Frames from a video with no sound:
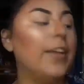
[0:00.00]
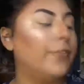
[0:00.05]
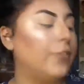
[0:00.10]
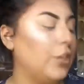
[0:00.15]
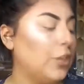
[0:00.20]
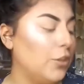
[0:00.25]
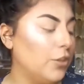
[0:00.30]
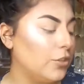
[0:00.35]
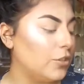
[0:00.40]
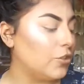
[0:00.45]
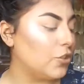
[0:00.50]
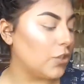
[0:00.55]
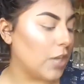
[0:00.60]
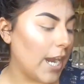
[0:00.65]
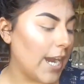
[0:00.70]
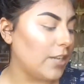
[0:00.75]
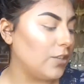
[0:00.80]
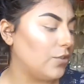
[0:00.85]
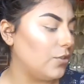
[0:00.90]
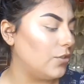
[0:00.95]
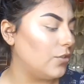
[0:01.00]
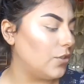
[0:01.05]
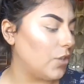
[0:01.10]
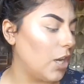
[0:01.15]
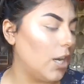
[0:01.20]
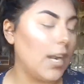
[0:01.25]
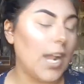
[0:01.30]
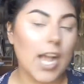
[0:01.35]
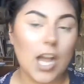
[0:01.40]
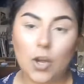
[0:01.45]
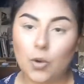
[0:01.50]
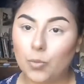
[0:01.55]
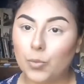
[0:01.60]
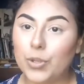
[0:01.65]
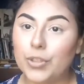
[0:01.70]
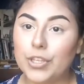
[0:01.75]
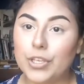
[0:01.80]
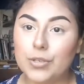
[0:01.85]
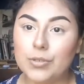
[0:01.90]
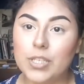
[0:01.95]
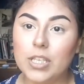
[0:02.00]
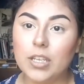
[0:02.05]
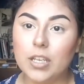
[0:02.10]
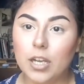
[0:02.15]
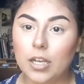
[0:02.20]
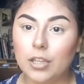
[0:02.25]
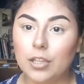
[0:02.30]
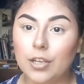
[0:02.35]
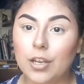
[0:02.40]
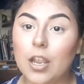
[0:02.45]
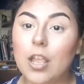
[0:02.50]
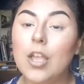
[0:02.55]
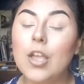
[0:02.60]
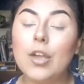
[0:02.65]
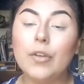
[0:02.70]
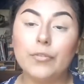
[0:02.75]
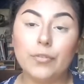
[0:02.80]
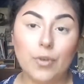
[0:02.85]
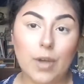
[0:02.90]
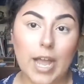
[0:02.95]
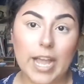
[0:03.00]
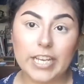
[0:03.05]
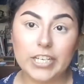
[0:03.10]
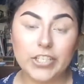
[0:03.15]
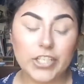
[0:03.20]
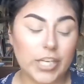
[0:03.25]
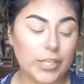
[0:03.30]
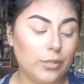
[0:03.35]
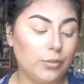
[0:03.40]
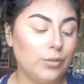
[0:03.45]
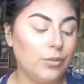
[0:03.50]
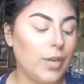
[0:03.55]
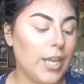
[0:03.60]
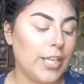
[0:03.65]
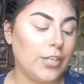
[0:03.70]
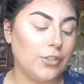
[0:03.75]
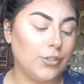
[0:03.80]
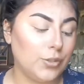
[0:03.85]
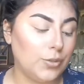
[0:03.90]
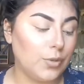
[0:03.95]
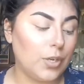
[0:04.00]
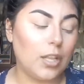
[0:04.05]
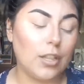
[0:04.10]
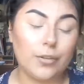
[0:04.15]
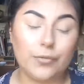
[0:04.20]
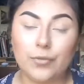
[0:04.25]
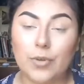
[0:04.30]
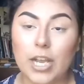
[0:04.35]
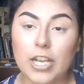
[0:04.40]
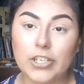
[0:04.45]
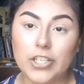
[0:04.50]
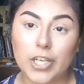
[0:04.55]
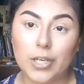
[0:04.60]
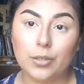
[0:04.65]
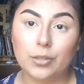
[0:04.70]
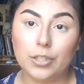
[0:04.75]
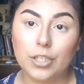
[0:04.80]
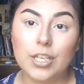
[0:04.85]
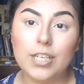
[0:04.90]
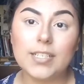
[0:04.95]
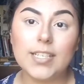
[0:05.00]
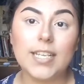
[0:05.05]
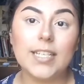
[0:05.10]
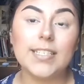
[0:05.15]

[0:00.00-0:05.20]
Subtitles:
If you're trying to start out with using colorful eyeshadow and do colorful eyeshadow looks,